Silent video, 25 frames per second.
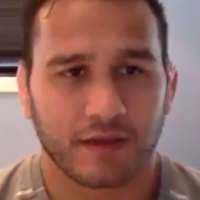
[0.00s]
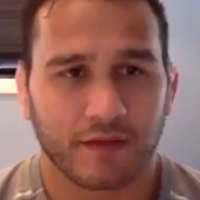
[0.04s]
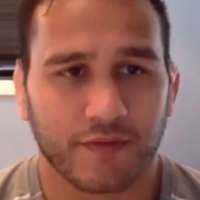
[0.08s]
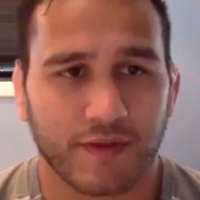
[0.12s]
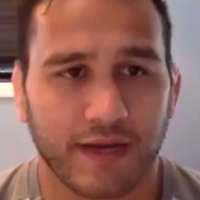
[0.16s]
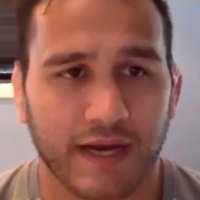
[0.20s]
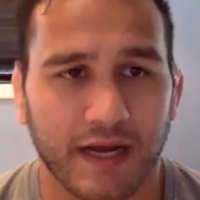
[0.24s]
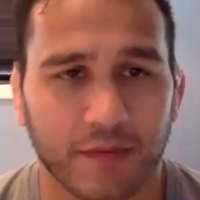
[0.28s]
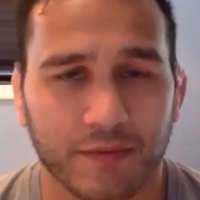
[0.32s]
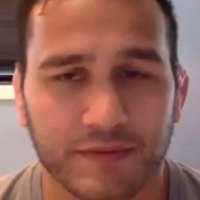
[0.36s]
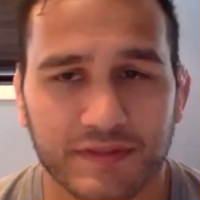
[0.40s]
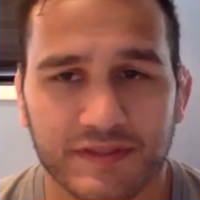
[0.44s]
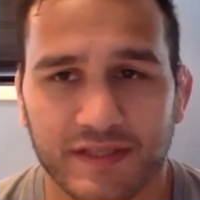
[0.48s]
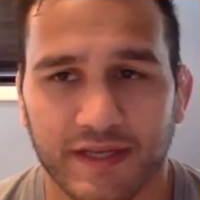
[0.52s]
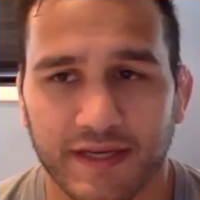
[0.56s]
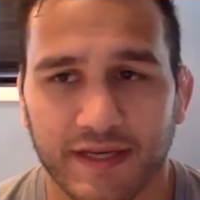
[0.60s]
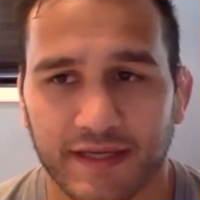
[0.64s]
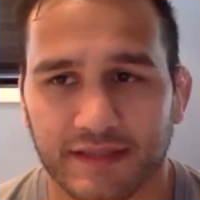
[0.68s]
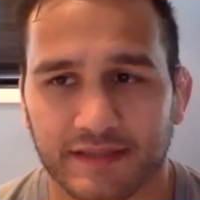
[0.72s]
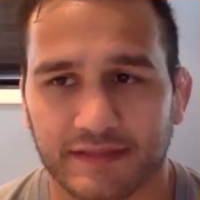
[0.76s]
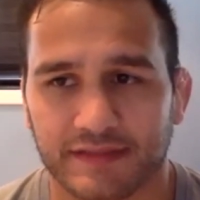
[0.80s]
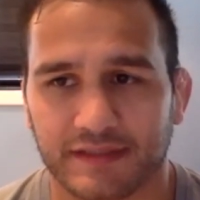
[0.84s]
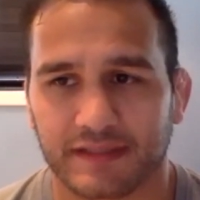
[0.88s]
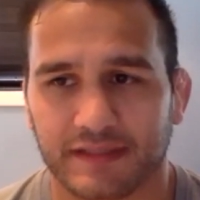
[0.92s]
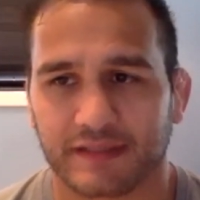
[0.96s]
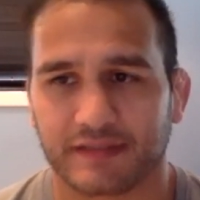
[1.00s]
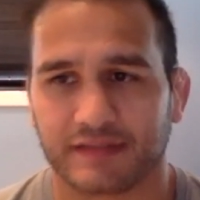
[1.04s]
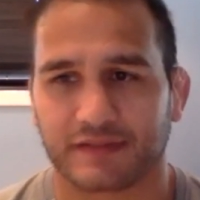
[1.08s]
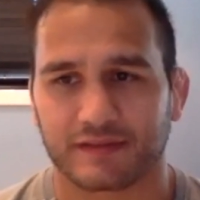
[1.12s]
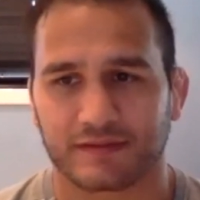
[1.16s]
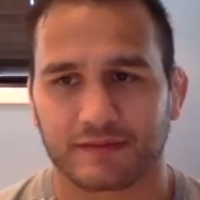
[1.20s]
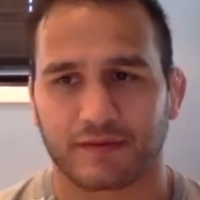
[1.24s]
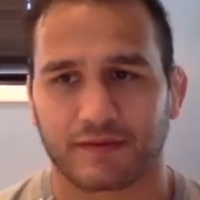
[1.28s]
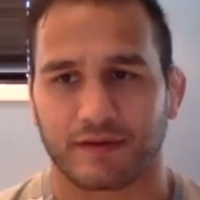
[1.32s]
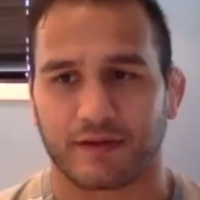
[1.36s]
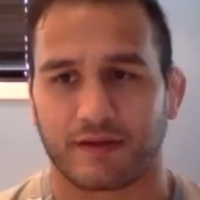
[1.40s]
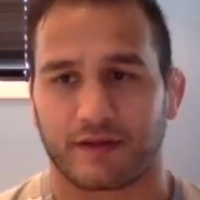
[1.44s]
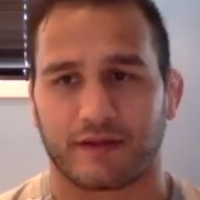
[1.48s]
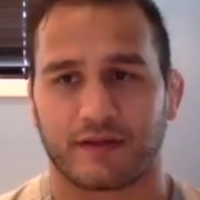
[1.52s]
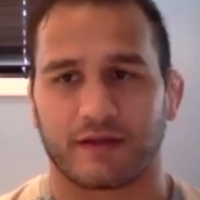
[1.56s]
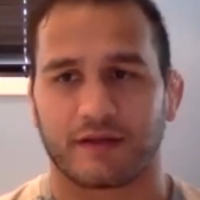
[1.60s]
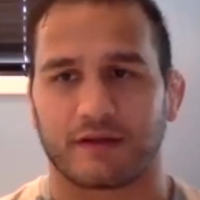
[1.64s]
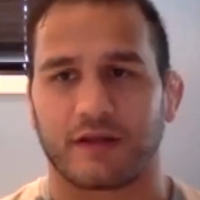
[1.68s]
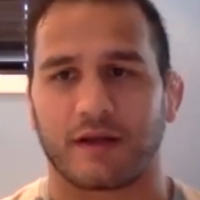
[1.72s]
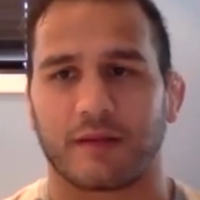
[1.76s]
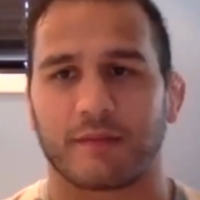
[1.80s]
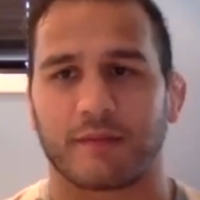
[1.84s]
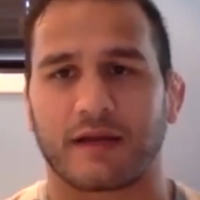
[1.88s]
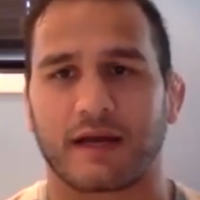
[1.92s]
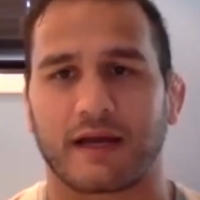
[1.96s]
that I would say is the
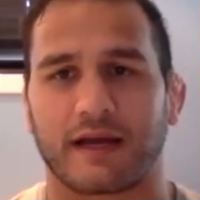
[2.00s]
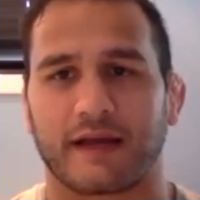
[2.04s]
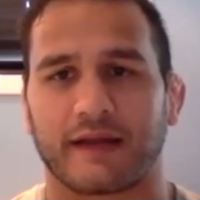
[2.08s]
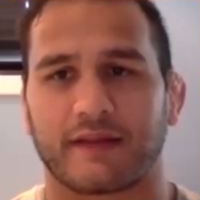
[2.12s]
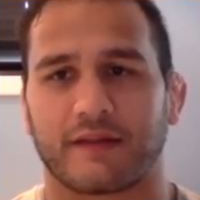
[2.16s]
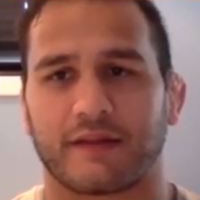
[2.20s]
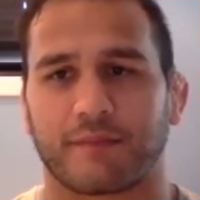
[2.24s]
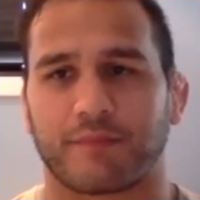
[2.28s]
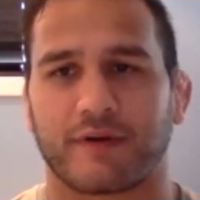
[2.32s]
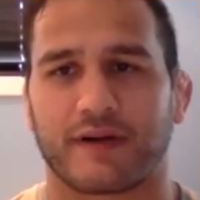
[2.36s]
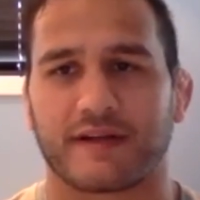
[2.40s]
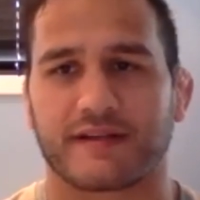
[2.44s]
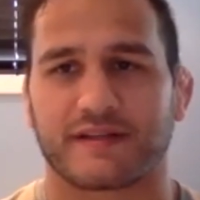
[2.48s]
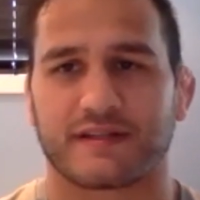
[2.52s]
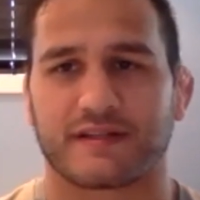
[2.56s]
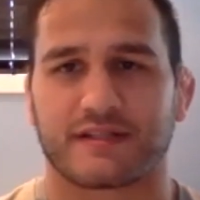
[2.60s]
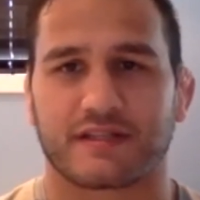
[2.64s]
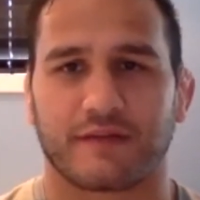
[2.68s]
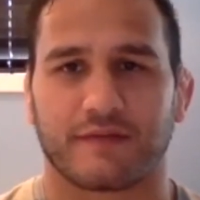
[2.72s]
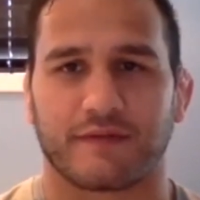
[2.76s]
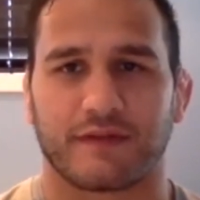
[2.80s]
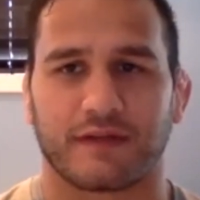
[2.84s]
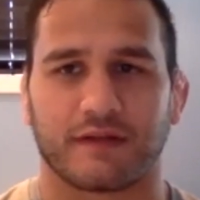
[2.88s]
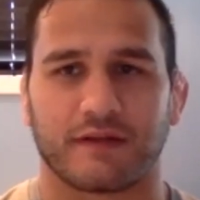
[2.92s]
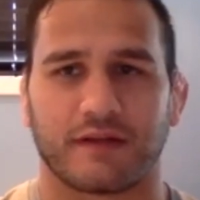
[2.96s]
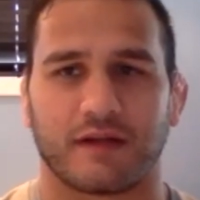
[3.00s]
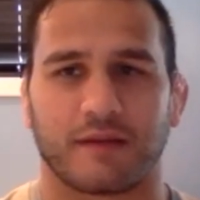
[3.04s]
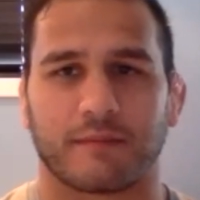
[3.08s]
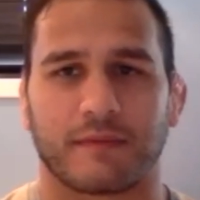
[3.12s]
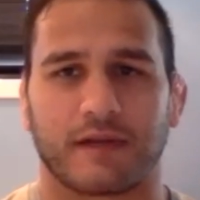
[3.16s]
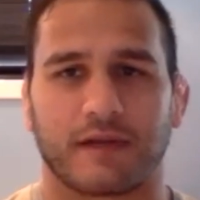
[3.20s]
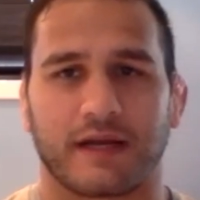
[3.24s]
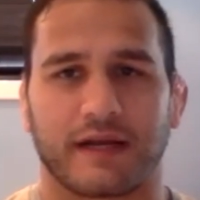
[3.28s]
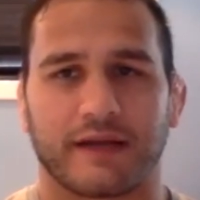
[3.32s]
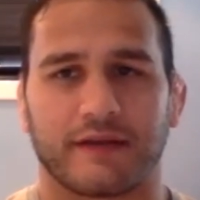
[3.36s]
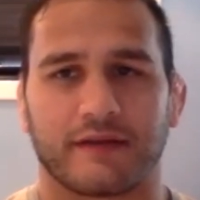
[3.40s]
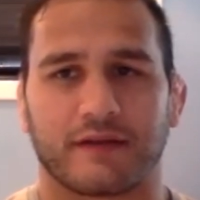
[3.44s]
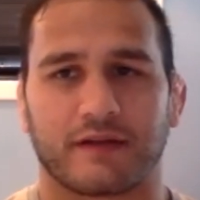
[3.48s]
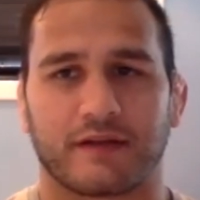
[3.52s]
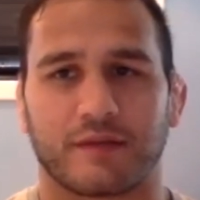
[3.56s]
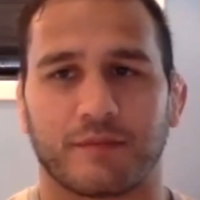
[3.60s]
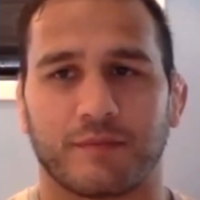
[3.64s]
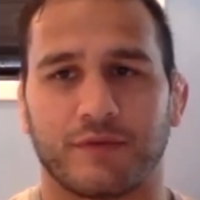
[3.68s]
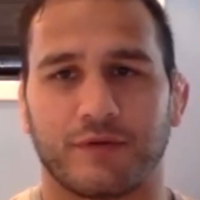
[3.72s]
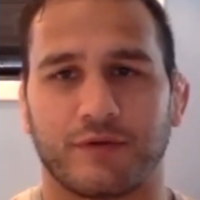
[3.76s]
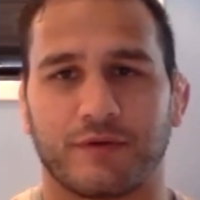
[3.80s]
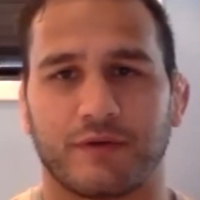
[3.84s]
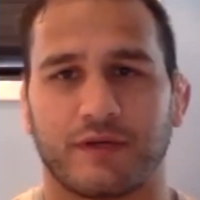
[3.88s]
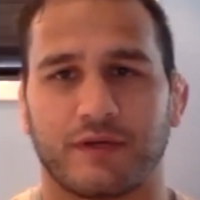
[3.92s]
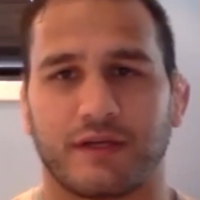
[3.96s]
alumni, the presence of the alumni and the
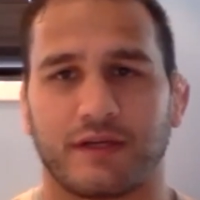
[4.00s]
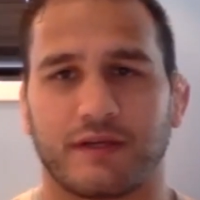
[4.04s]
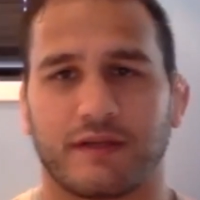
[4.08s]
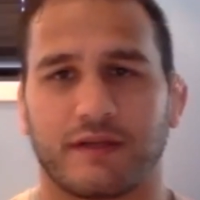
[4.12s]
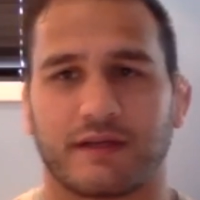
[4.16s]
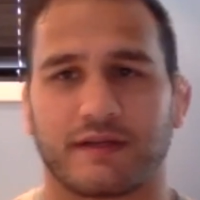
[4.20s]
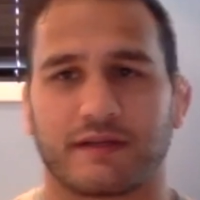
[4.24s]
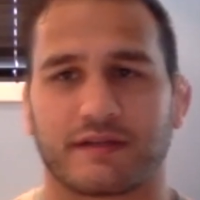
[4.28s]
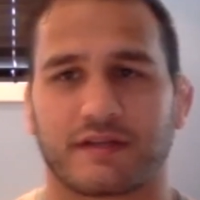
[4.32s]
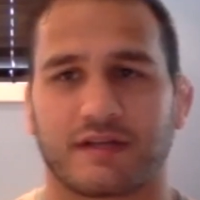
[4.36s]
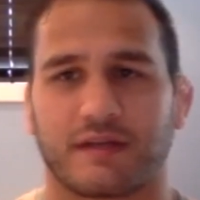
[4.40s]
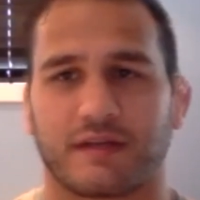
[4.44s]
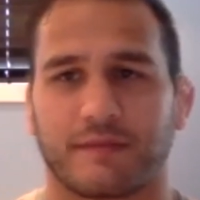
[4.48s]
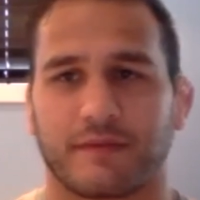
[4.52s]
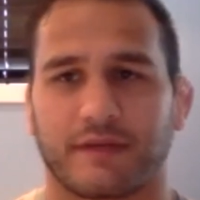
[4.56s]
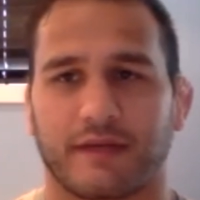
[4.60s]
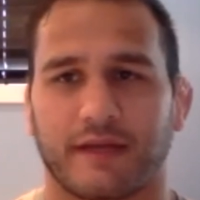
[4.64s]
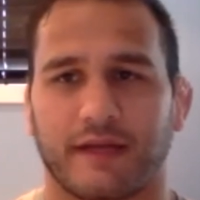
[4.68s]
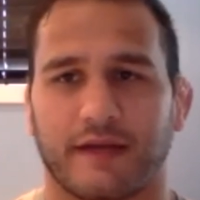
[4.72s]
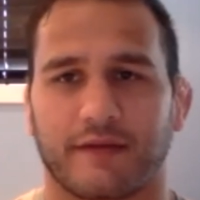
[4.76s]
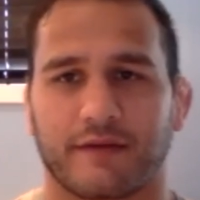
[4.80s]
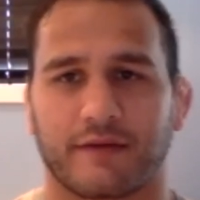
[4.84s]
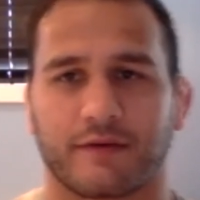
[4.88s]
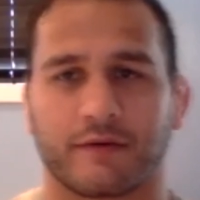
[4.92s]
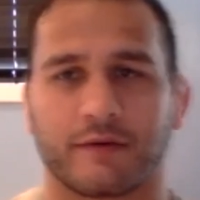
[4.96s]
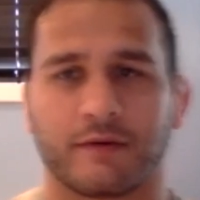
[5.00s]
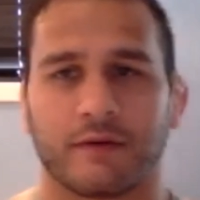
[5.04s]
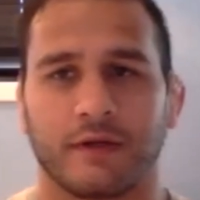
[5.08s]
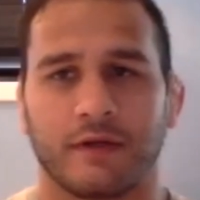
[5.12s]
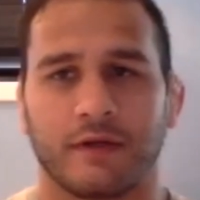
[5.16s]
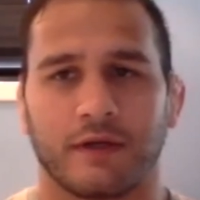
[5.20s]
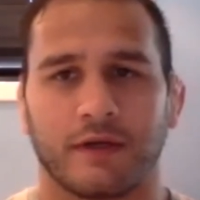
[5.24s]
community that has come together.